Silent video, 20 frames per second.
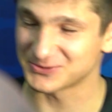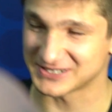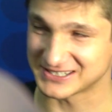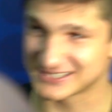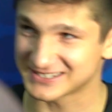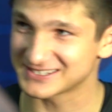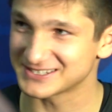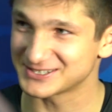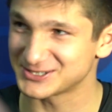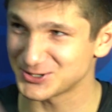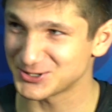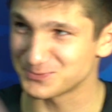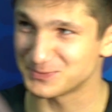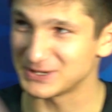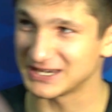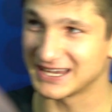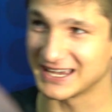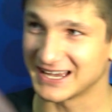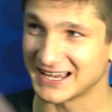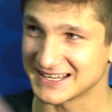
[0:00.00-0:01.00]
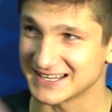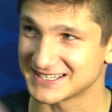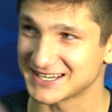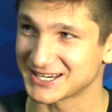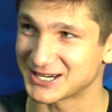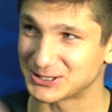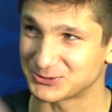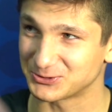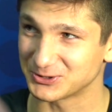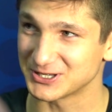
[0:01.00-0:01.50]
was two big guys
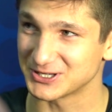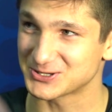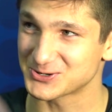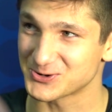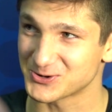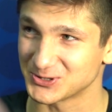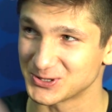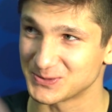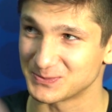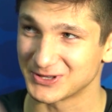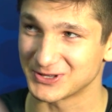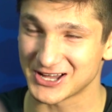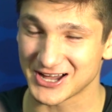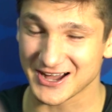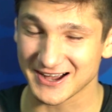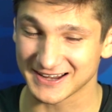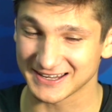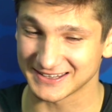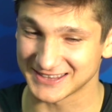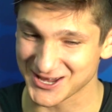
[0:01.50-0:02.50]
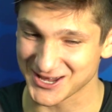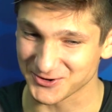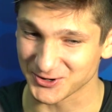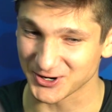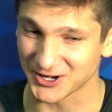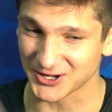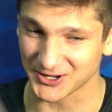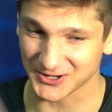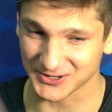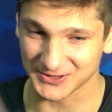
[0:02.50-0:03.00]
that could really score on the block, and they
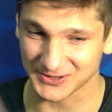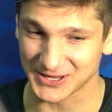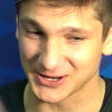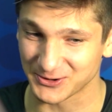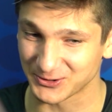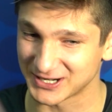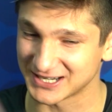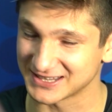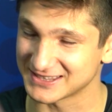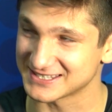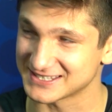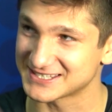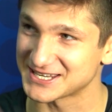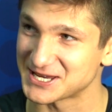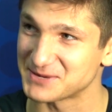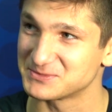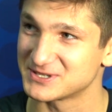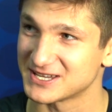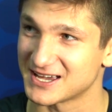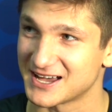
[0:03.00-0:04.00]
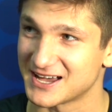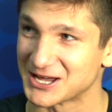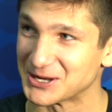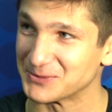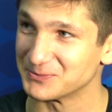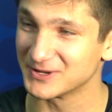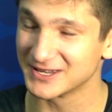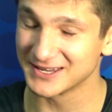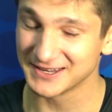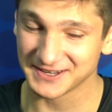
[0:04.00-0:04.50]
were in at the same
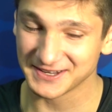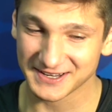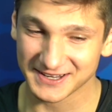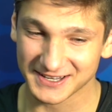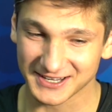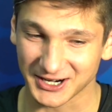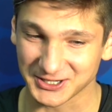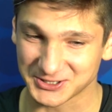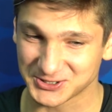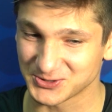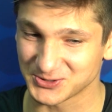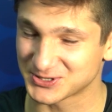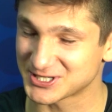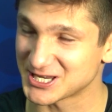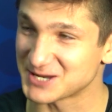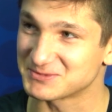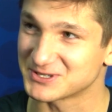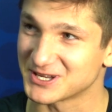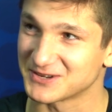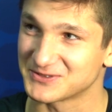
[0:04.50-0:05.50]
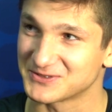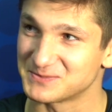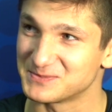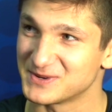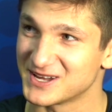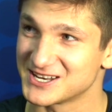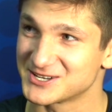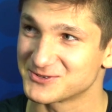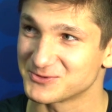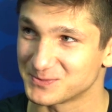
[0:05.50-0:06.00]
time. Our two subs off the
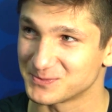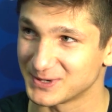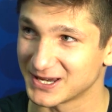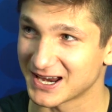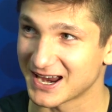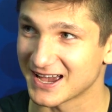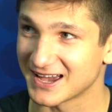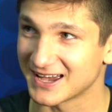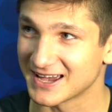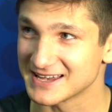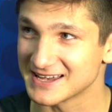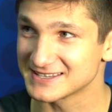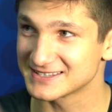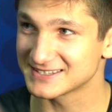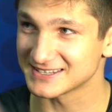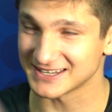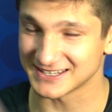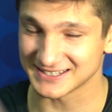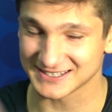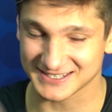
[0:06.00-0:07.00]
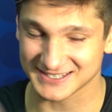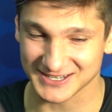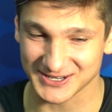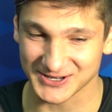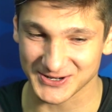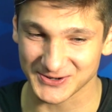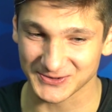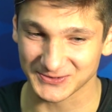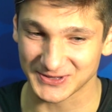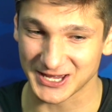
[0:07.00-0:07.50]
bench were big guys, and
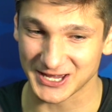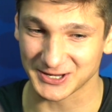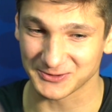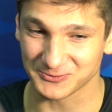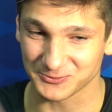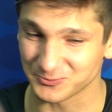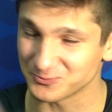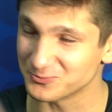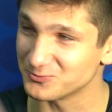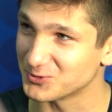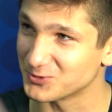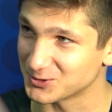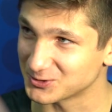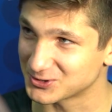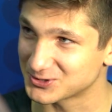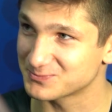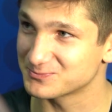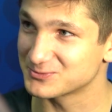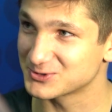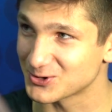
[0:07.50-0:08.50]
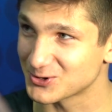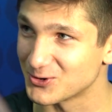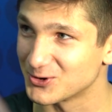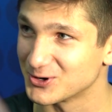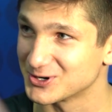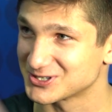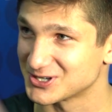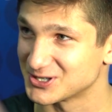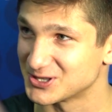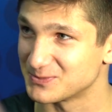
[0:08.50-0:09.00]
so that were
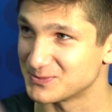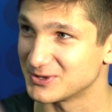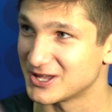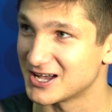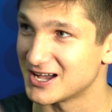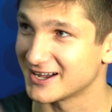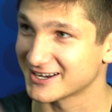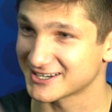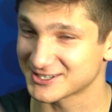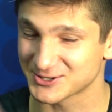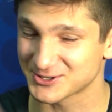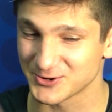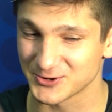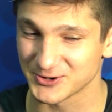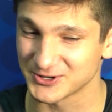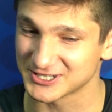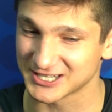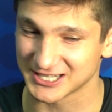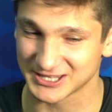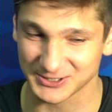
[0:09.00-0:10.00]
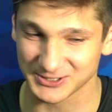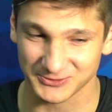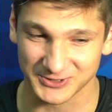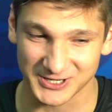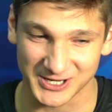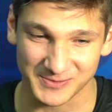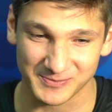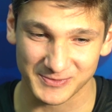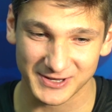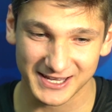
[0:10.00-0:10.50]
scorers on the block, scorers at the
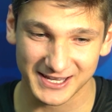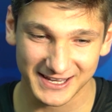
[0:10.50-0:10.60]
rim.